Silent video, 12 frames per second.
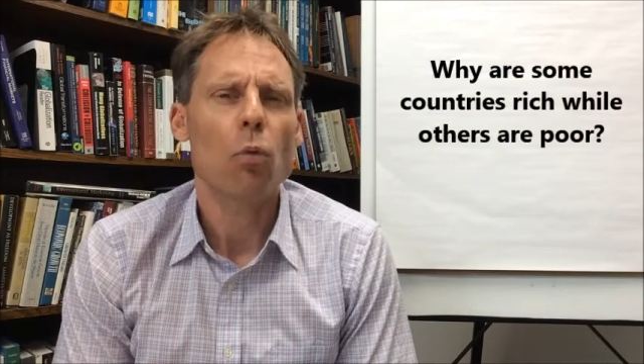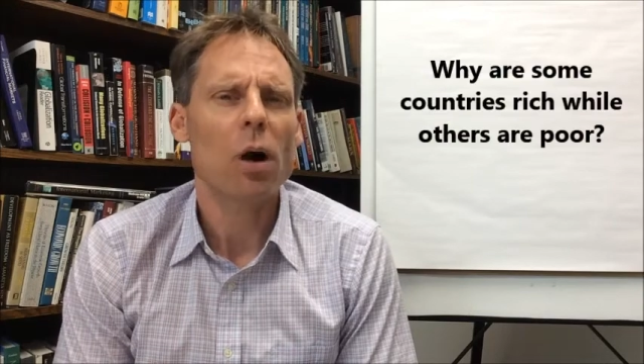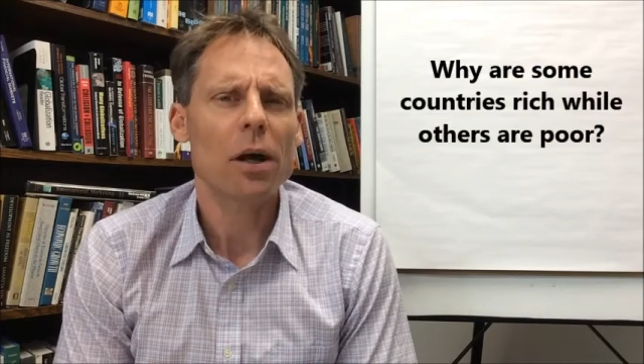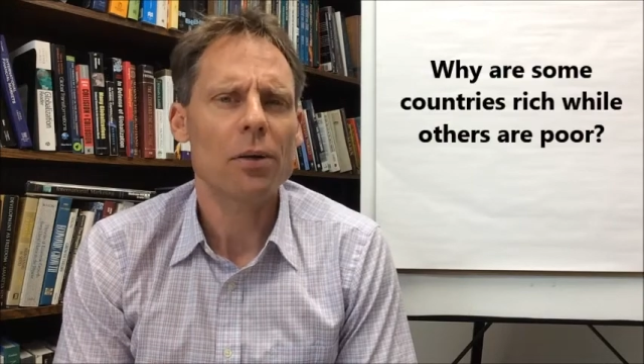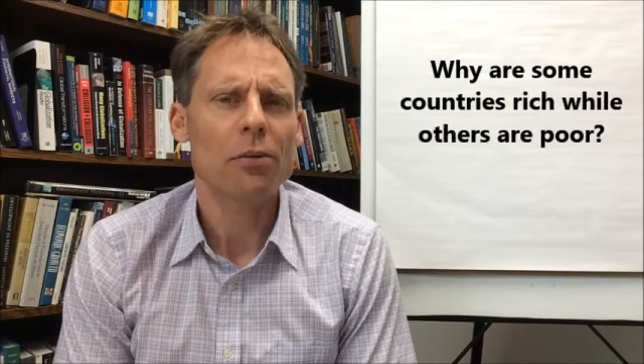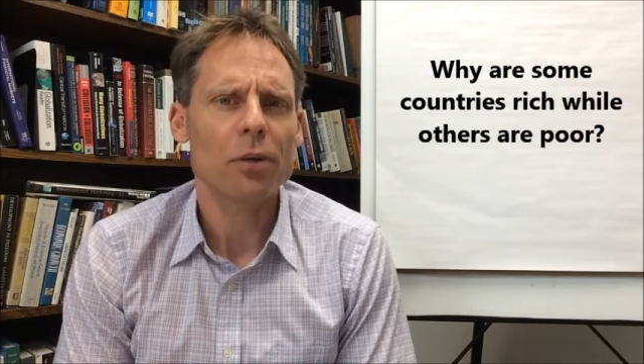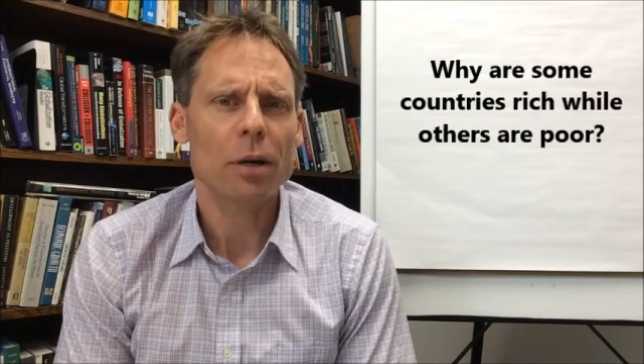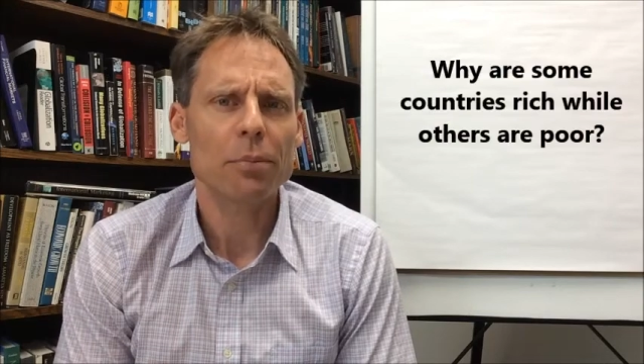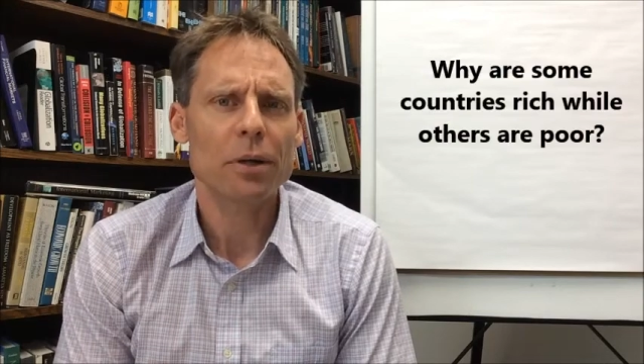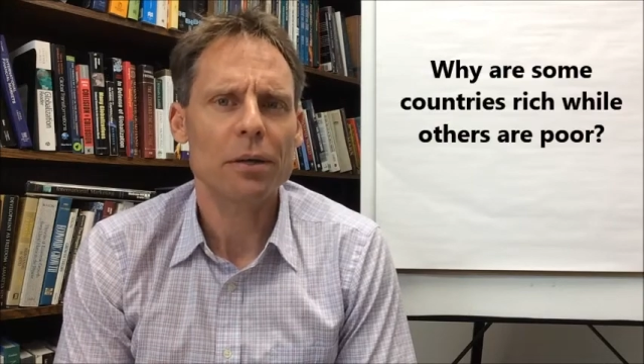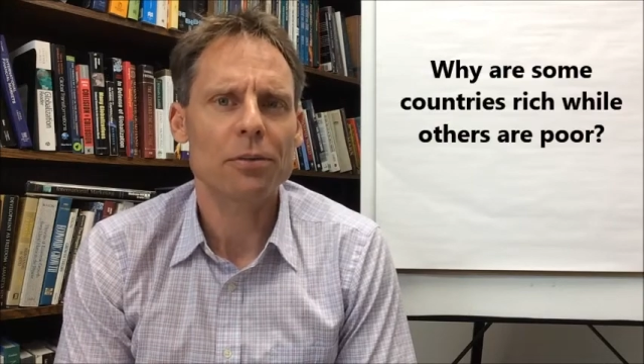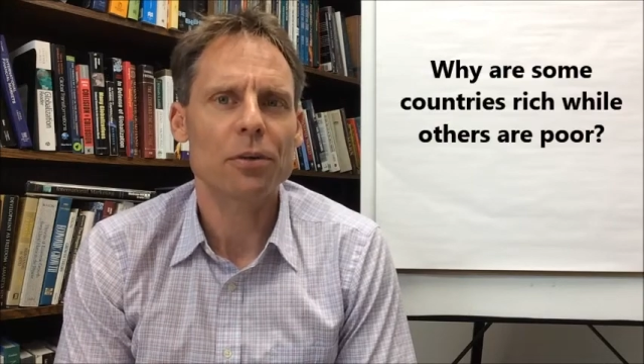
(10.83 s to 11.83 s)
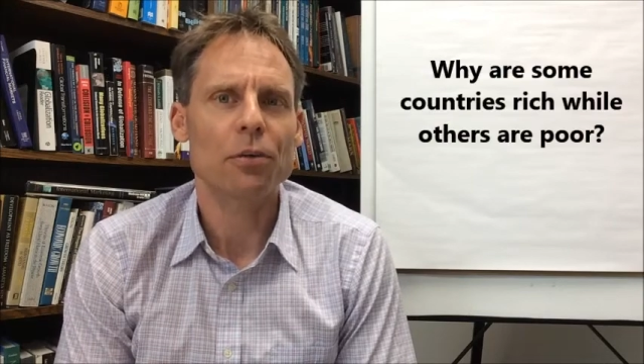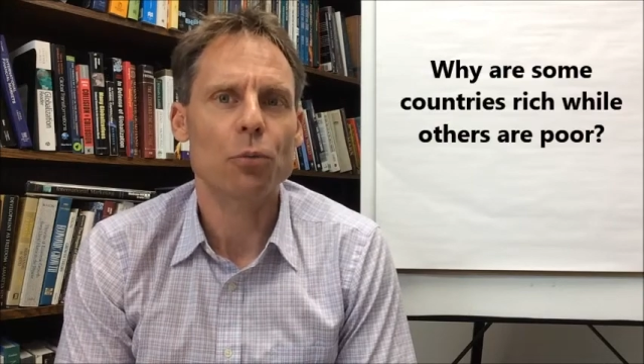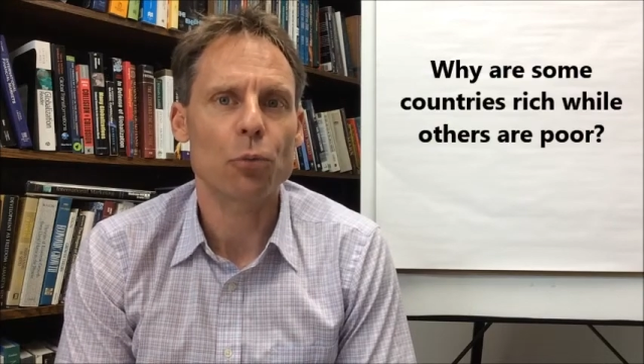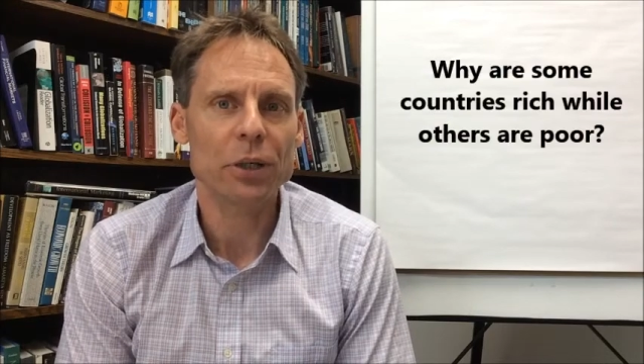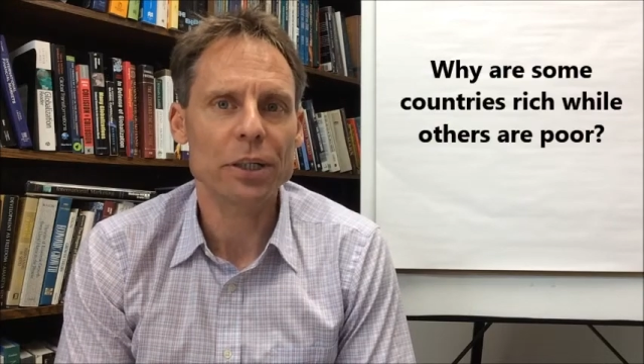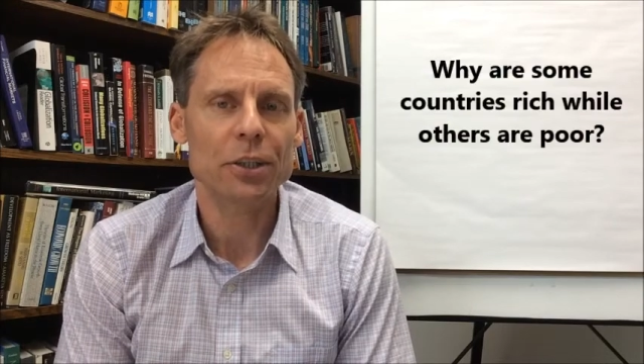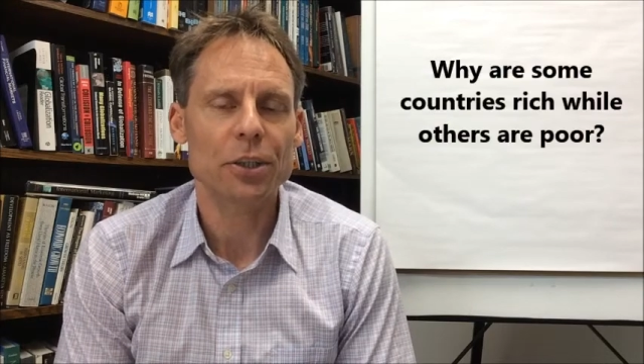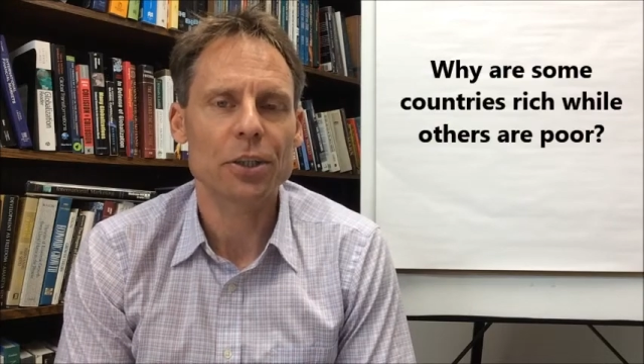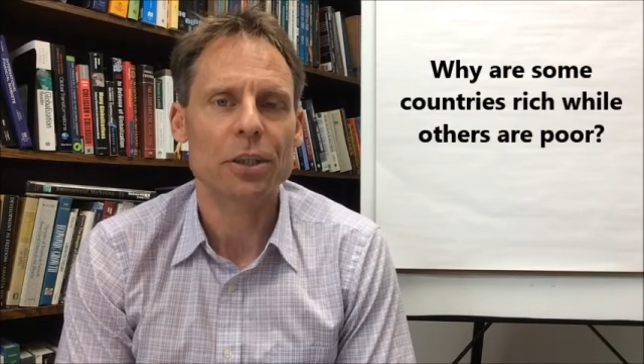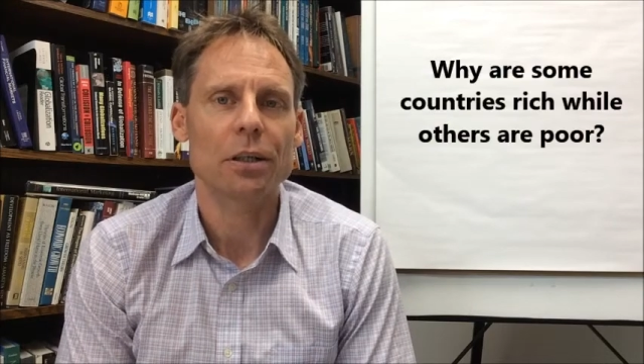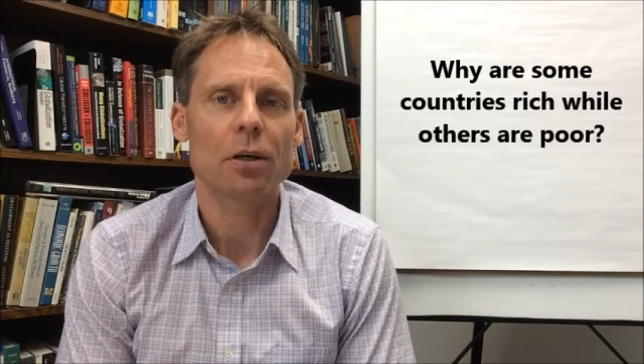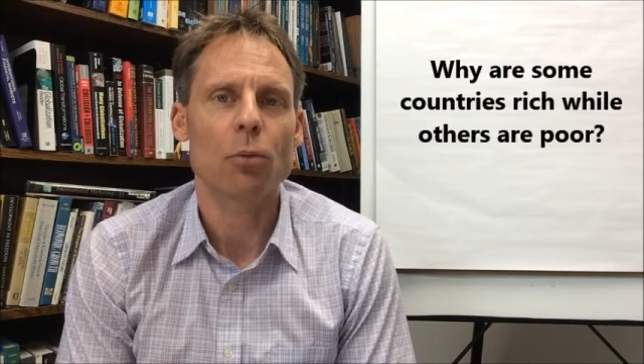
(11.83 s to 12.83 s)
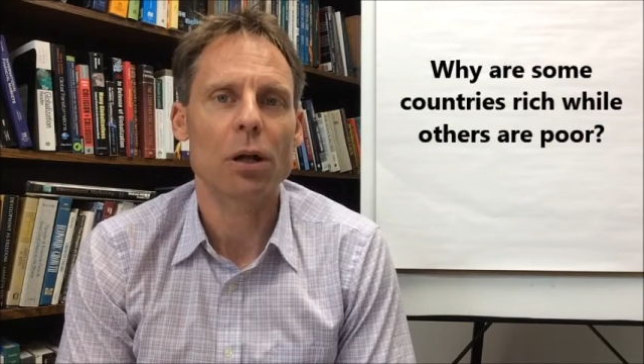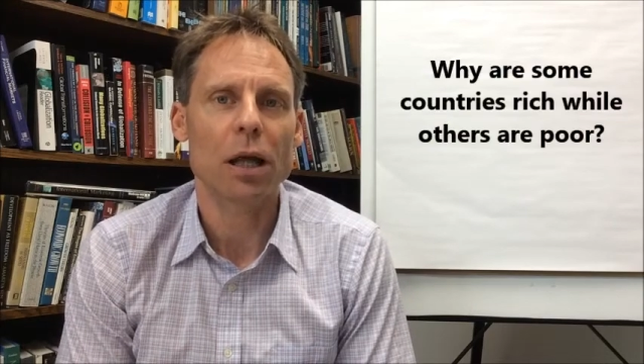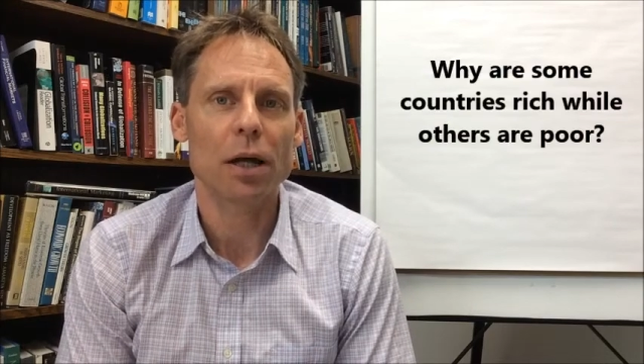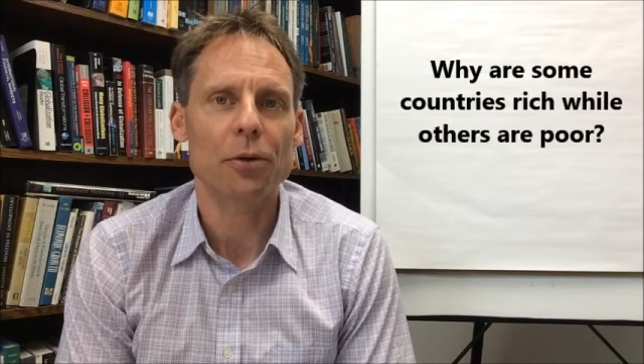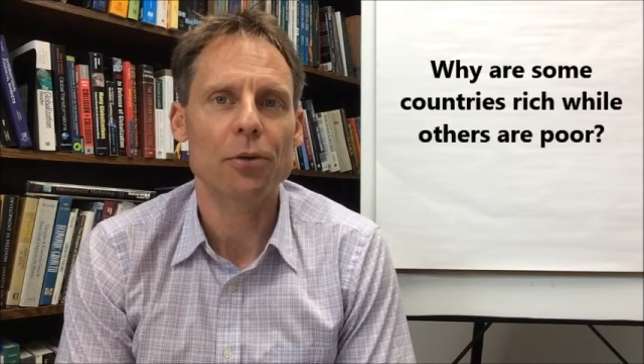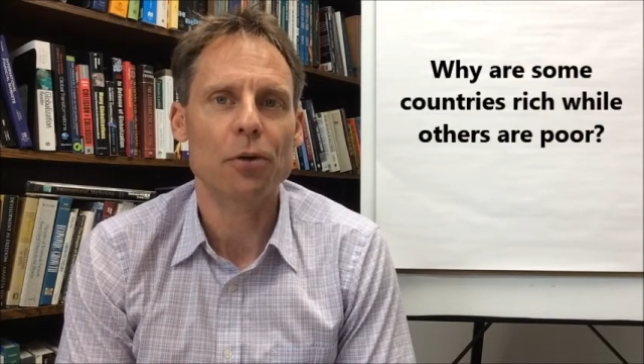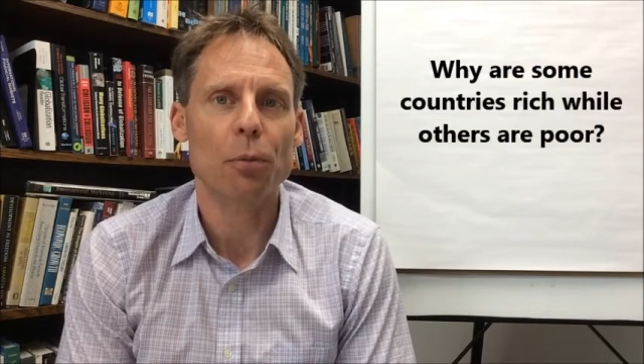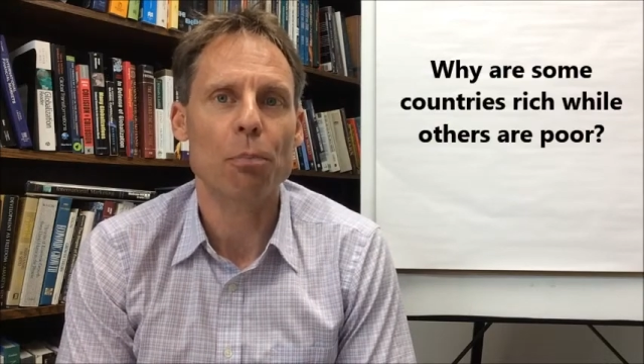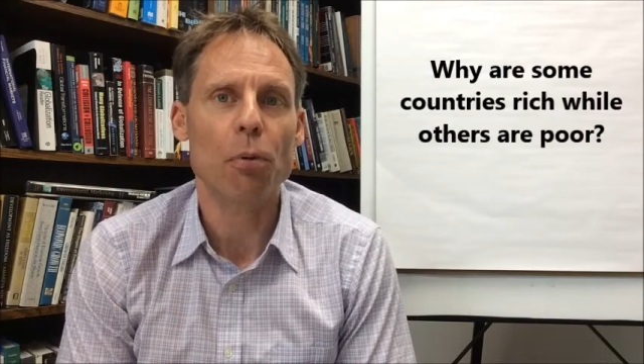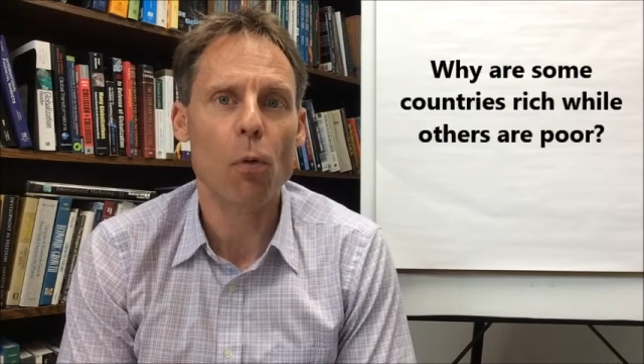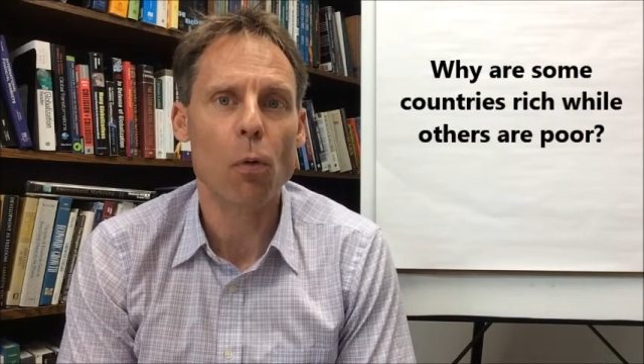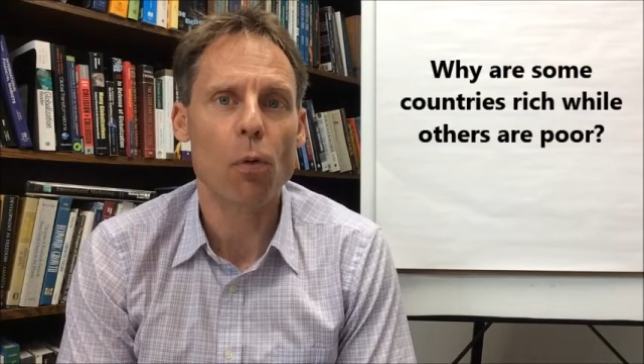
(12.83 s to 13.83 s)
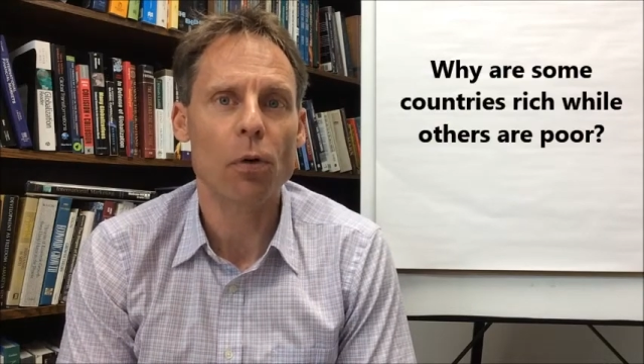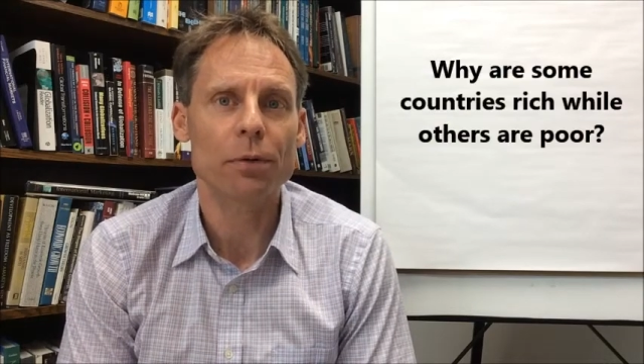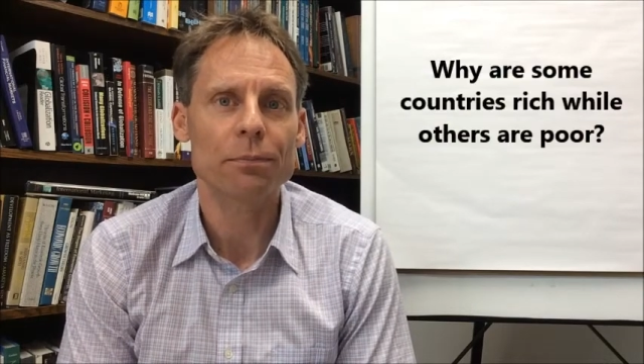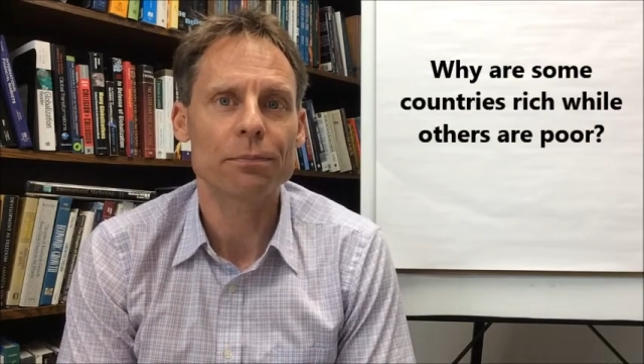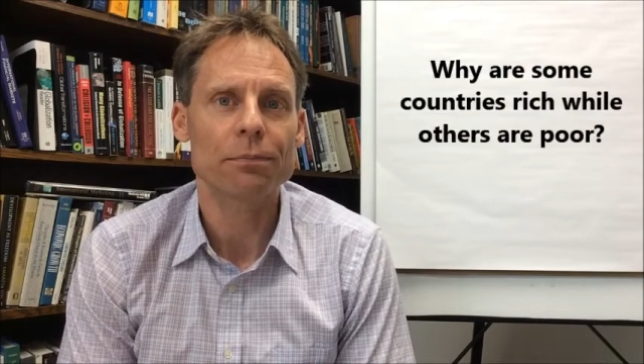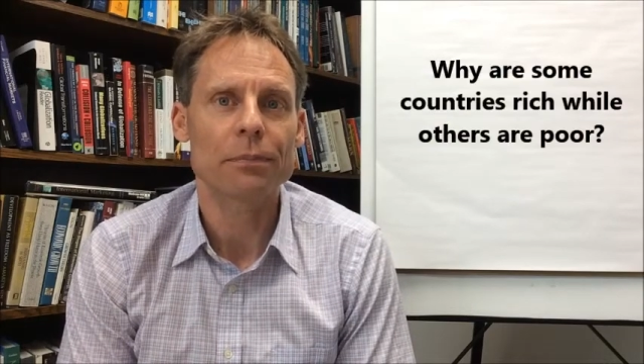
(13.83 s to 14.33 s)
Why are some countries rich while others are poor?